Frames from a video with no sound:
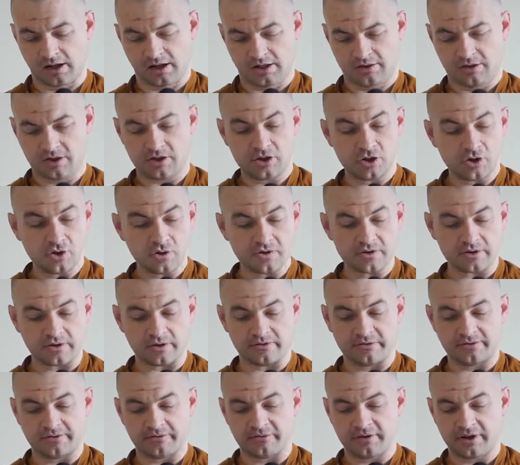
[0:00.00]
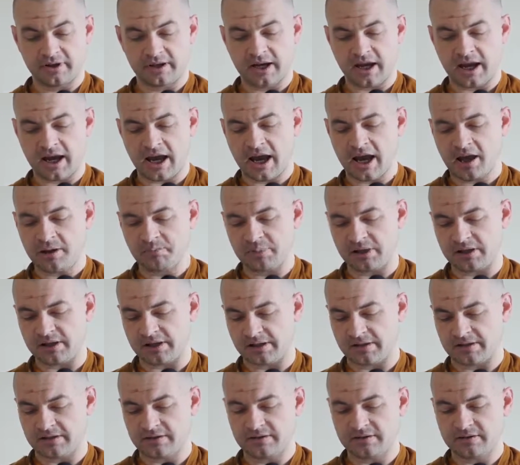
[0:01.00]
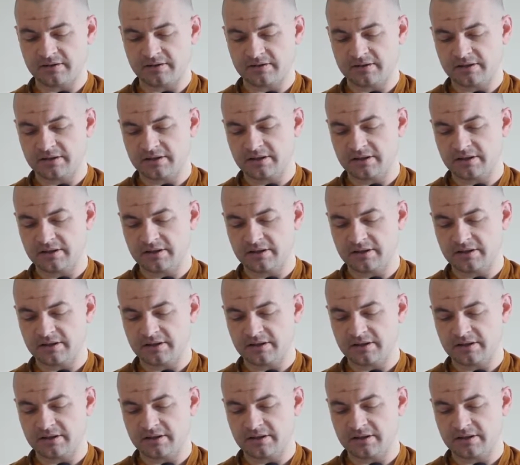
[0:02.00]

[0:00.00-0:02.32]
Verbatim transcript: "The use of kahapanas